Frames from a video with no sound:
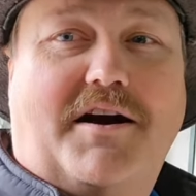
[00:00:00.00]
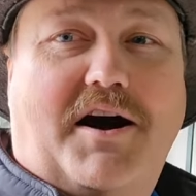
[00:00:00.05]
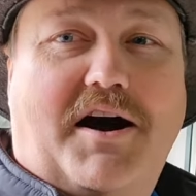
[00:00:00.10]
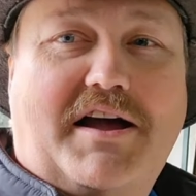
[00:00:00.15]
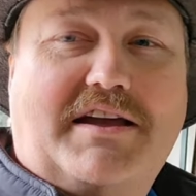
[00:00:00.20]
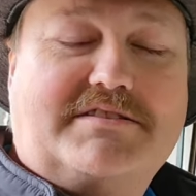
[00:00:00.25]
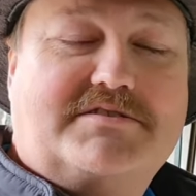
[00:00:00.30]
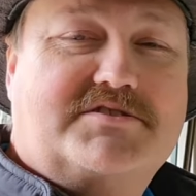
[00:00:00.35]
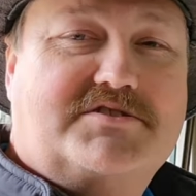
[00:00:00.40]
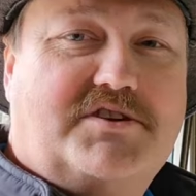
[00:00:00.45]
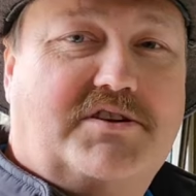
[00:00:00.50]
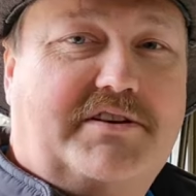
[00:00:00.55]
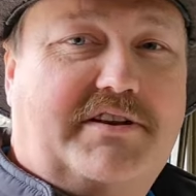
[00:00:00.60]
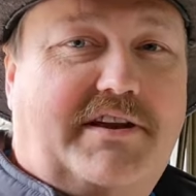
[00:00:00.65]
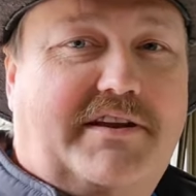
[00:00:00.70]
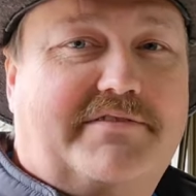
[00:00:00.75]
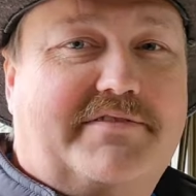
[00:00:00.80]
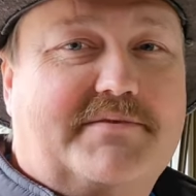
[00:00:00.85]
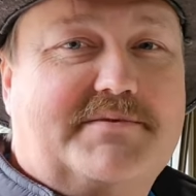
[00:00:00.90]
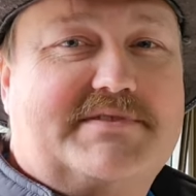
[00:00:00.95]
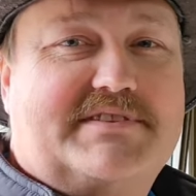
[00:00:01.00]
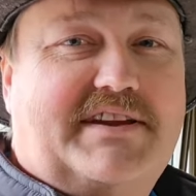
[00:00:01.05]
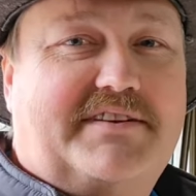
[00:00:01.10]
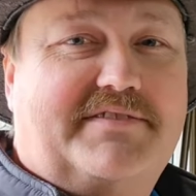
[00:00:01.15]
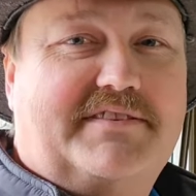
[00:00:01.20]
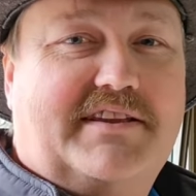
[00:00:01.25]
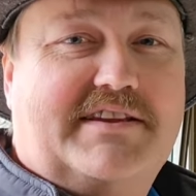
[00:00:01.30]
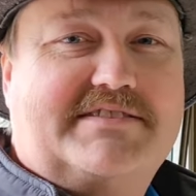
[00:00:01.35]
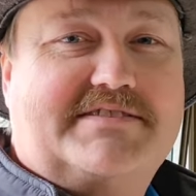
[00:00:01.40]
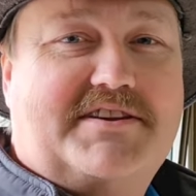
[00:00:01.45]
Hi, it's John here from
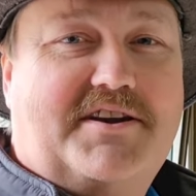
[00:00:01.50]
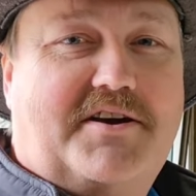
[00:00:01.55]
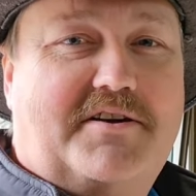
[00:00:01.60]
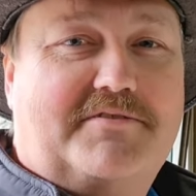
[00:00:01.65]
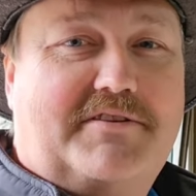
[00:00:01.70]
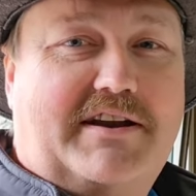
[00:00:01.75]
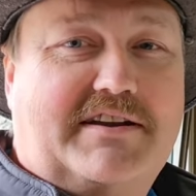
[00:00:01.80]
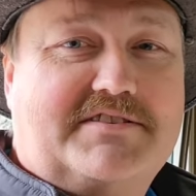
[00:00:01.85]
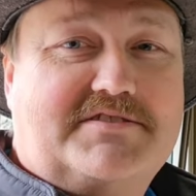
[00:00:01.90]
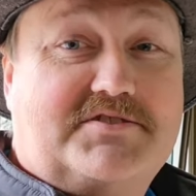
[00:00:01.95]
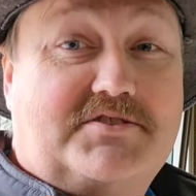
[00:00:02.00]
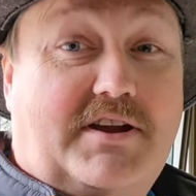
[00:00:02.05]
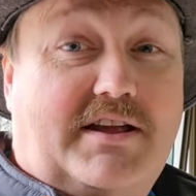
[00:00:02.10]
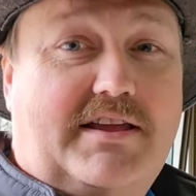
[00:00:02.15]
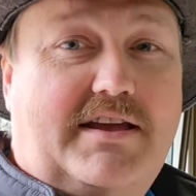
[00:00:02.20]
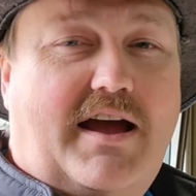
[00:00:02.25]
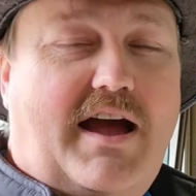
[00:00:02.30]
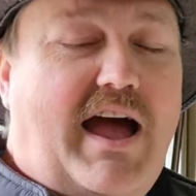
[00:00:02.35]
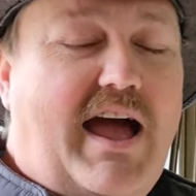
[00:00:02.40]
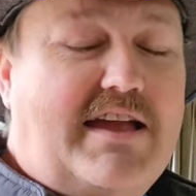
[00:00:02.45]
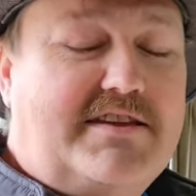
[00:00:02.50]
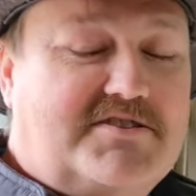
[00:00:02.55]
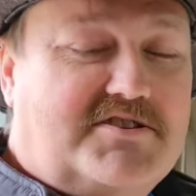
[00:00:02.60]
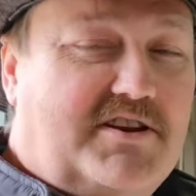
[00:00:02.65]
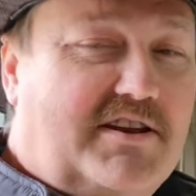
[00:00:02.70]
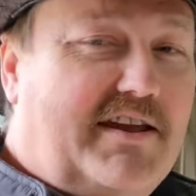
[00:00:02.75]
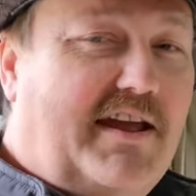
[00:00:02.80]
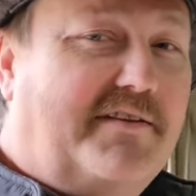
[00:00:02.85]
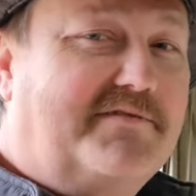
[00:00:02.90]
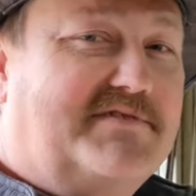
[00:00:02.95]
Stuff It Let's Go Around Australia.
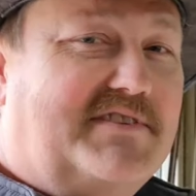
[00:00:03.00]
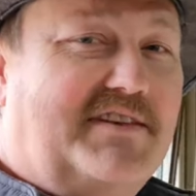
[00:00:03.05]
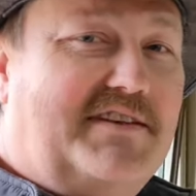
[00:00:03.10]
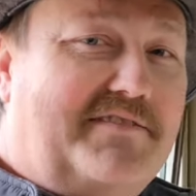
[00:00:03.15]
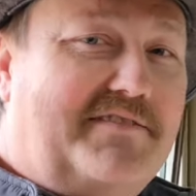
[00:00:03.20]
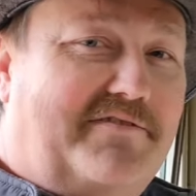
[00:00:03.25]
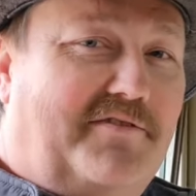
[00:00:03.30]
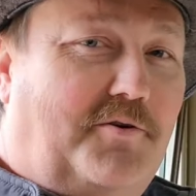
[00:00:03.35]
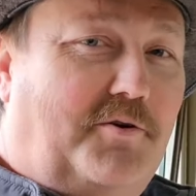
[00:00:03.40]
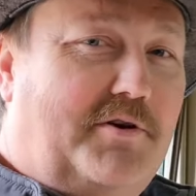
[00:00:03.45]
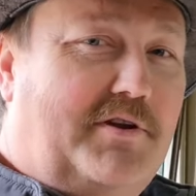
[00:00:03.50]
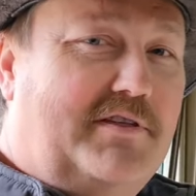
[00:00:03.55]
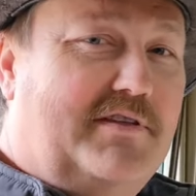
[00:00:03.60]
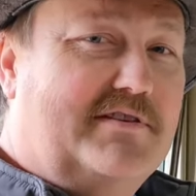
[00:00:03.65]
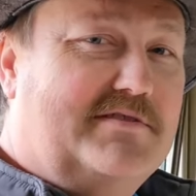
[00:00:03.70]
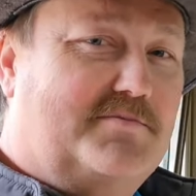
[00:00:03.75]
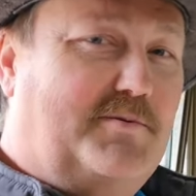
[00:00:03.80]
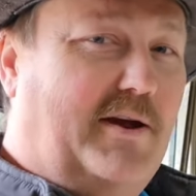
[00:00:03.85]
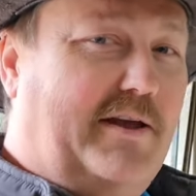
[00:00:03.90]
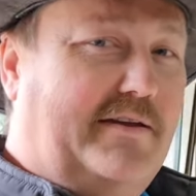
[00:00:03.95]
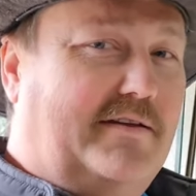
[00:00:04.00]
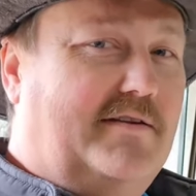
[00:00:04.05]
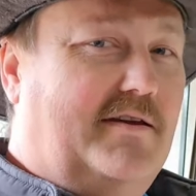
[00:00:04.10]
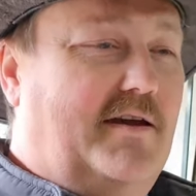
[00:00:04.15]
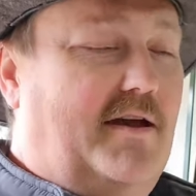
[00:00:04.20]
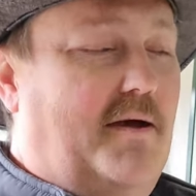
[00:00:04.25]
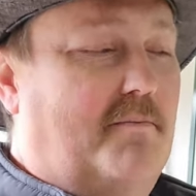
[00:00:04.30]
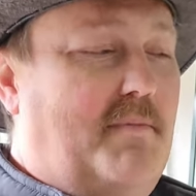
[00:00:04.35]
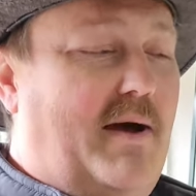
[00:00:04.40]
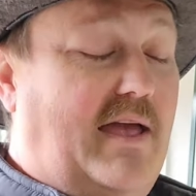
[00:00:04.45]
Actually have something for you this week,
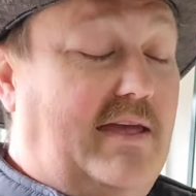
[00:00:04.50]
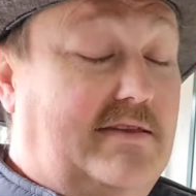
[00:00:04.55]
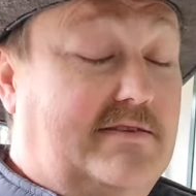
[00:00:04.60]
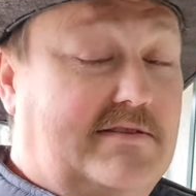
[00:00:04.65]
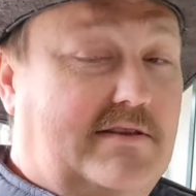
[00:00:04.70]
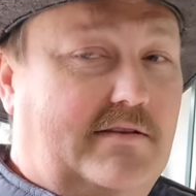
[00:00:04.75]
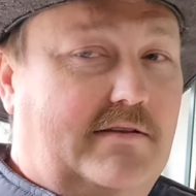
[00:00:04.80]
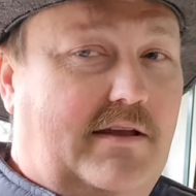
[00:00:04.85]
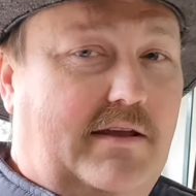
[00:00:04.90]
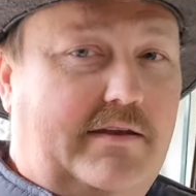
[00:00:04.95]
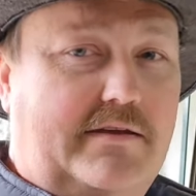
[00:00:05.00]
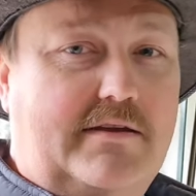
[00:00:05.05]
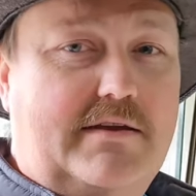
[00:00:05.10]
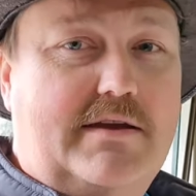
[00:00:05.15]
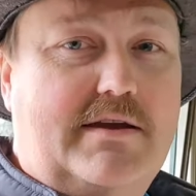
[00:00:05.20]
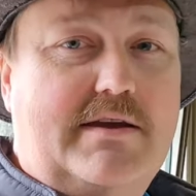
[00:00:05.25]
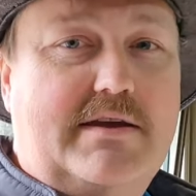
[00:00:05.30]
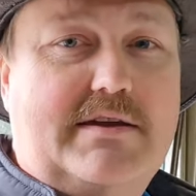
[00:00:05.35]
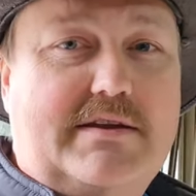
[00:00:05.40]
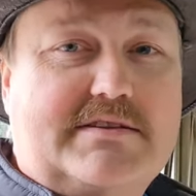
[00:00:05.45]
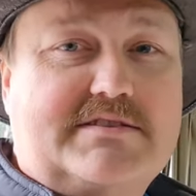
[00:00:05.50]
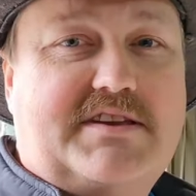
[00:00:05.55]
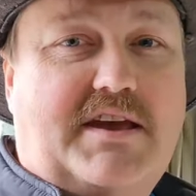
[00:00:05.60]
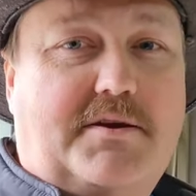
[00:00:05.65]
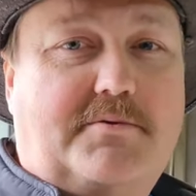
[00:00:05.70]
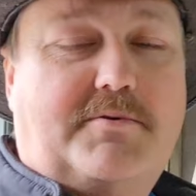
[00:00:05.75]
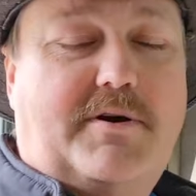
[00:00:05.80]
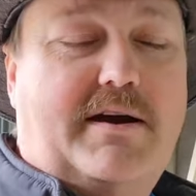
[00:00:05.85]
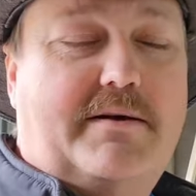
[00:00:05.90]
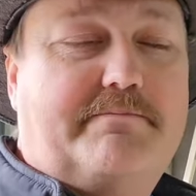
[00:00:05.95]
amazingly.
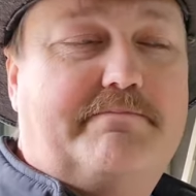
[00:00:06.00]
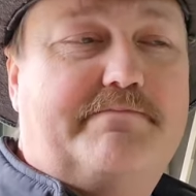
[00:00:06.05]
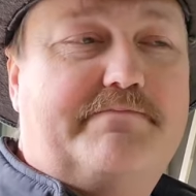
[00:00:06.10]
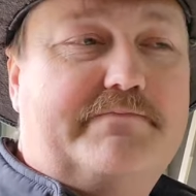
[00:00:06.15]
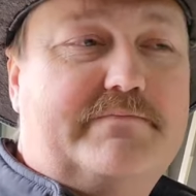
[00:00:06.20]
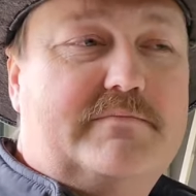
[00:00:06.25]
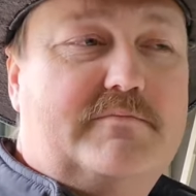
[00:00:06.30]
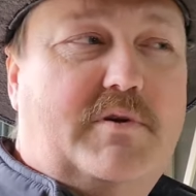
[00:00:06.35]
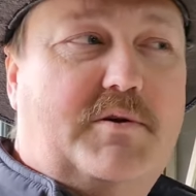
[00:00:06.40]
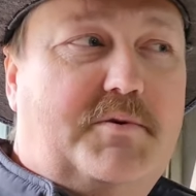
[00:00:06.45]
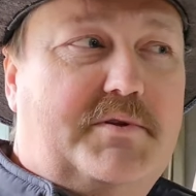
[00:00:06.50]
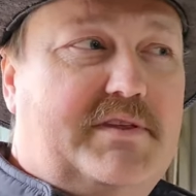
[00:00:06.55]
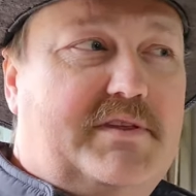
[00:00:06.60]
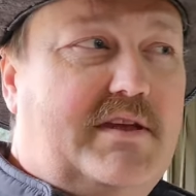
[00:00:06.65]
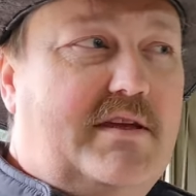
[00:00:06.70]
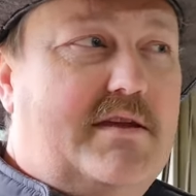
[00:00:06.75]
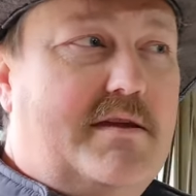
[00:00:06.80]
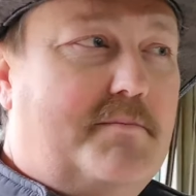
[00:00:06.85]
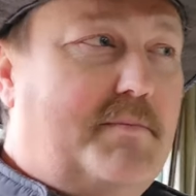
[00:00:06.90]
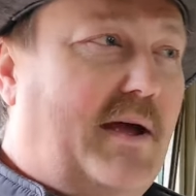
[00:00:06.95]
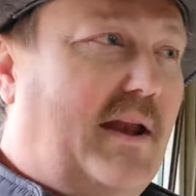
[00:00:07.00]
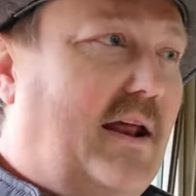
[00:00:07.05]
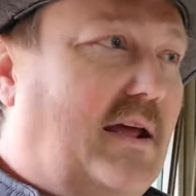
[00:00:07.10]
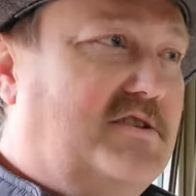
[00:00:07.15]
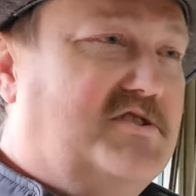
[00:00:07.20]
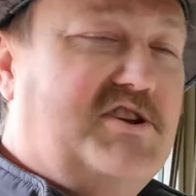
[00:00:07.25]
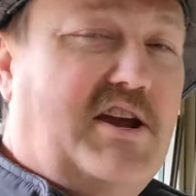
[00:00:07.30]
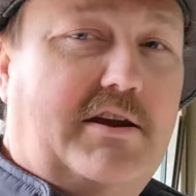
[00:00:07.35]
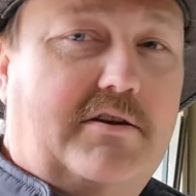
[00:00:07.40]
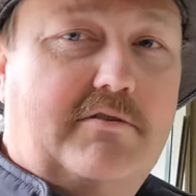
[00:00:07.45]
So, um, we were thinking about our
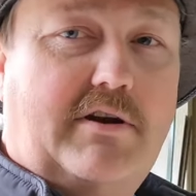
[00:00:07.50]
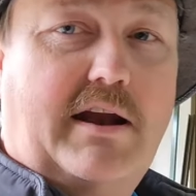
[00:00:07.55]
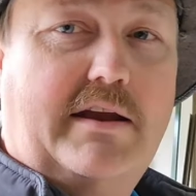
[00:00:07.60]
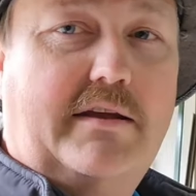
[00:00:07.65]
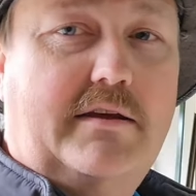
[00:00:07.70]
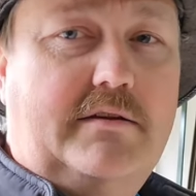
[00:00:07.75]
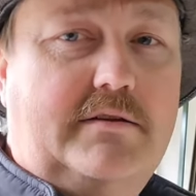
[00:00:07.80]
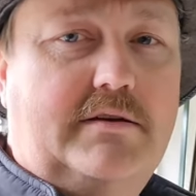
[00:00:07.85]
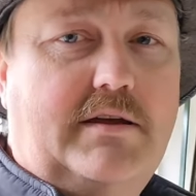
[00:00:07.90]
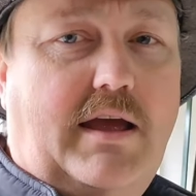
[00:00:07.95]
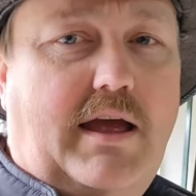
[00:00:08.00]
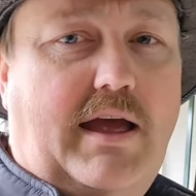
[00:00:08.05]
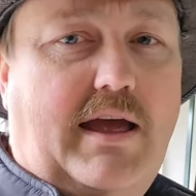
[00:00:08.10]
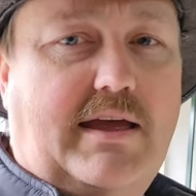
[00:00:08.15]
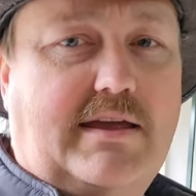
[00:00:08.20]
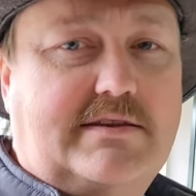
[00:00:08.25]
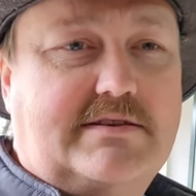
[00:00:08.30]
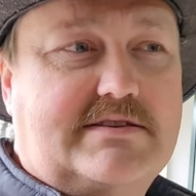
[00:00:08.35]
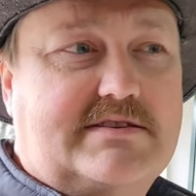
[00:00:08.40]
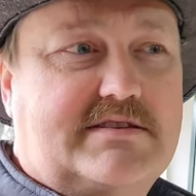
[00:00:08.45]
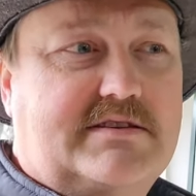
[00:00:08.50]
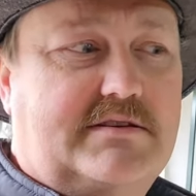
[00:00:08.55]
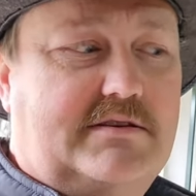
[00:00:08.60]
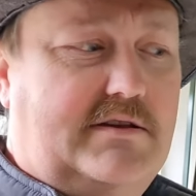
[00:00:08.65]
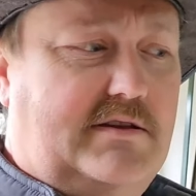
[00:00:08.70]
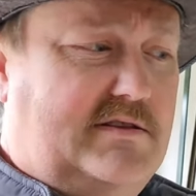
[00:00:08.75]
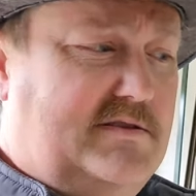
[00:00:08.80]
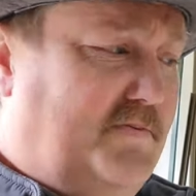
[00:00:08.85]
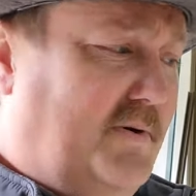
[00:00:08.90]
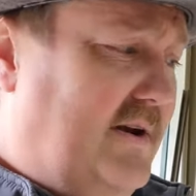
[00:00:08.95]
generator and
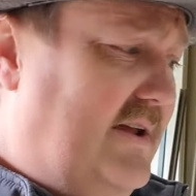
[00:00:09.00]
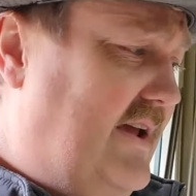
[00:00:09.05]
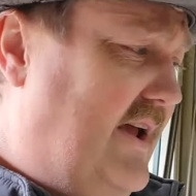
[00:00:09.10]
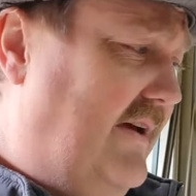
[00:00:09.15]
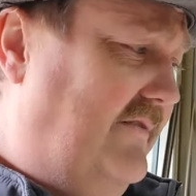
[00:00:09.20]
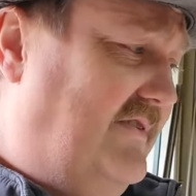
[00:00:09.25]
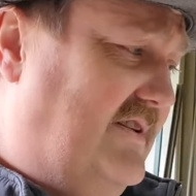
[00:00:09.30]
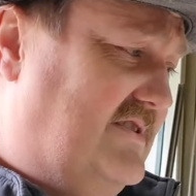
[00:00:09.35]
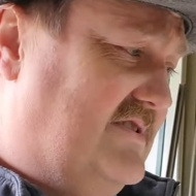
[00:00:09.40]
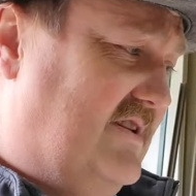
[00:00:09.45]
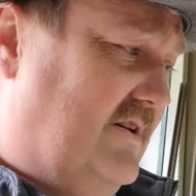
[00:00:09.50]
it's pretty heavy.